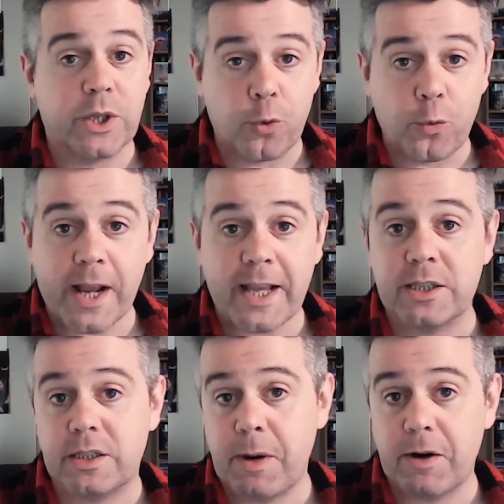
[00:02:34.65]

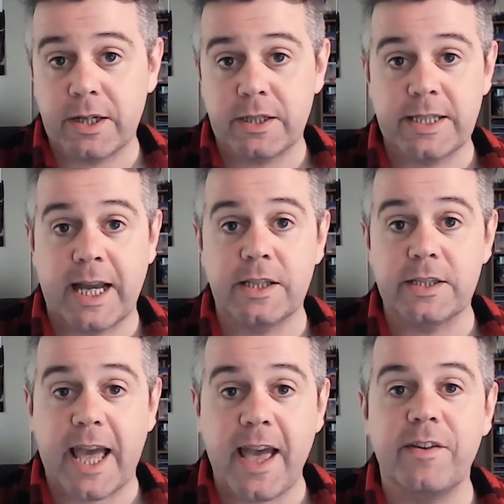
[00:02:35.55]
greatest American talent
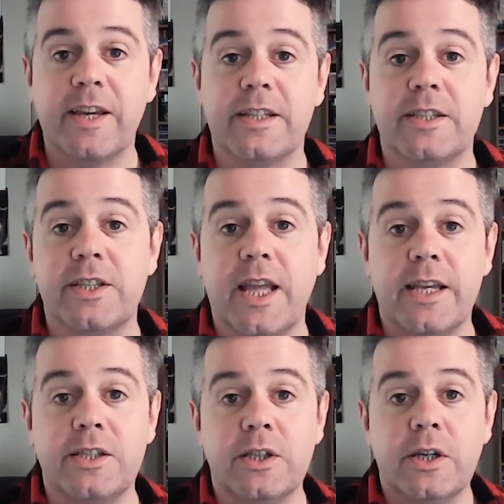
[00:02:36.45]
to ever hit the
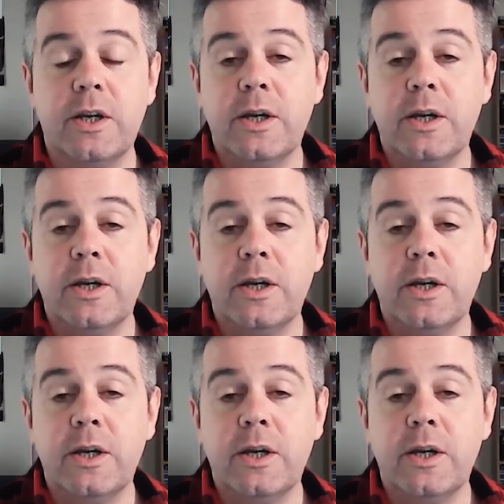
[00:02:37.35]
stage,